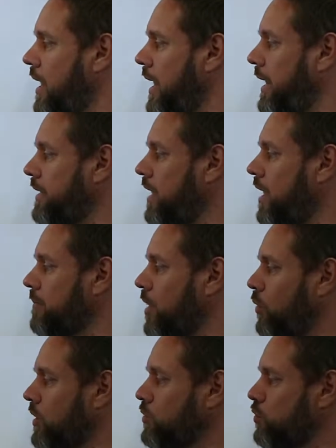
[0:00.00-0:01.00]
And I'm
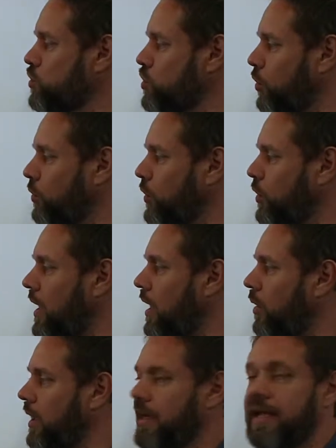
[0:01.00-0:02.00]
going to show you
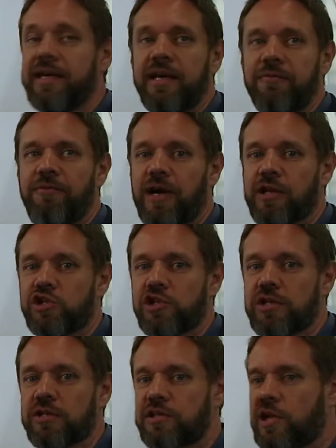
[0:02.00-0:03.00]
our linking function.
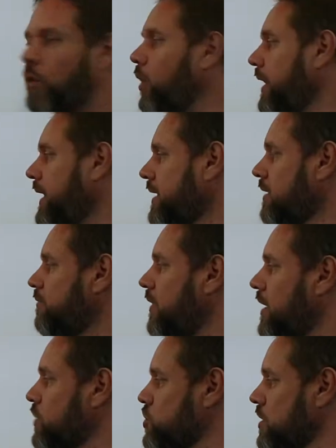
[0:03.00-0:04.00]
So, linking
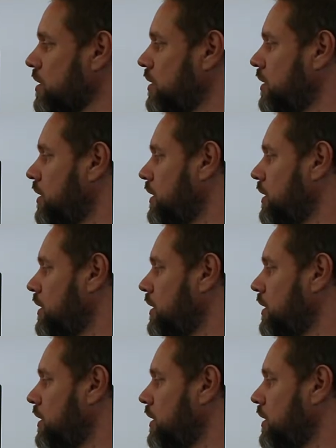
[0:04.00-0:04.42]
function,